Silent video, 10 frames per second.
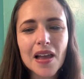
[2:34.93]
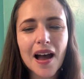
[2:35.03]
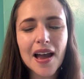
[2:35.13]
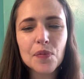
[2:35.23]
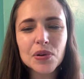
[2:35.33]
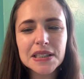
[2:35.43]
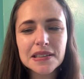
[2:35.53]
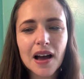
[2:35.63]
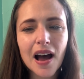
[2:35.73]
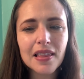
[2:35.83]
I was
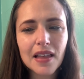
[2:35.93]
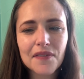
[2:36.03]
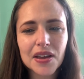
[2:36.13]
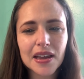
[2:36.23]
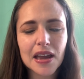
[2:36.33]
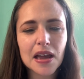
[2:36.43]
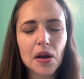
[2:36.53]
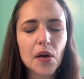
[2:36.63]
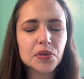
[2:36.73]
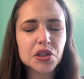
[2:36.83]
not loving it.
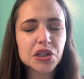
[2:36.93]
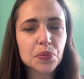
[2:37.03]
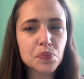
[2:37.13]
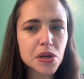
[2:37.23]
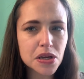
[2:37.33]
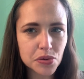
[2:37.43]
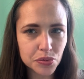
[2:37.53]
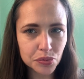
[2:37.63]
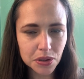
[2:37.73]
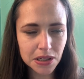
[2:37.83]
I was just
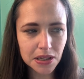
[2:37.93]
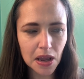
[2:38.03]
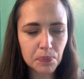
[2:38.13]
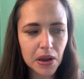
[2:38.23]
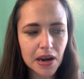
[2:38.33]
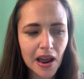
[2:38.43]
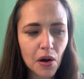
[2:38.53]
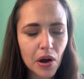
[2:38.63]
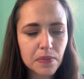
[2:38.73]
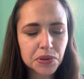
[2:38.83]
amused. But
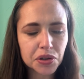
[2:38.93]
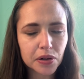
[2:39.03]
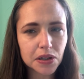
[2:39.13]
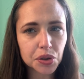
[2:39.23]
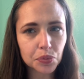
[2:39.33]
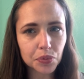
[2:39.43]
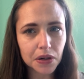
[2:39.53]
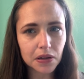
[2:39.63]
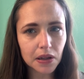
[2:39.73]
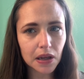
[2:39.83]
now I'm starting to
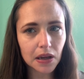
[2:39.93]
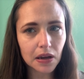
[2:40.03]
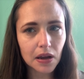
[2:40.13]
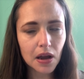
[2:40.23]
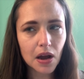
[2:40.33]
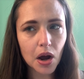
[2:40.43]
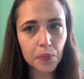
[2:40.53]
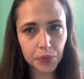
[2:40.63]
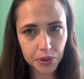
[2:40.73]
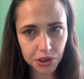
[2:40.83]
really
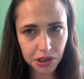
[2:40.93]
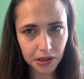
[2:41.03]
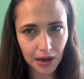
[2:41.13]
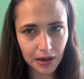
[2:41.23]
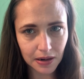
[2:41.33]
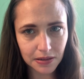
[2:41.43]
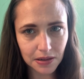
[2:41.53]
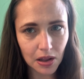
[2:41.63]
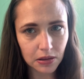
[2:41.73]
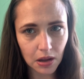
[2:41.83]
appreciate
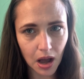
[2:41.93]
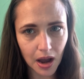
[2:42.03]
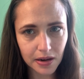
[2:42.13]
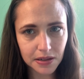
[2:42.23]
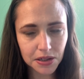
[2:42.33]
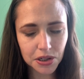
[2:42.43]
it a lot.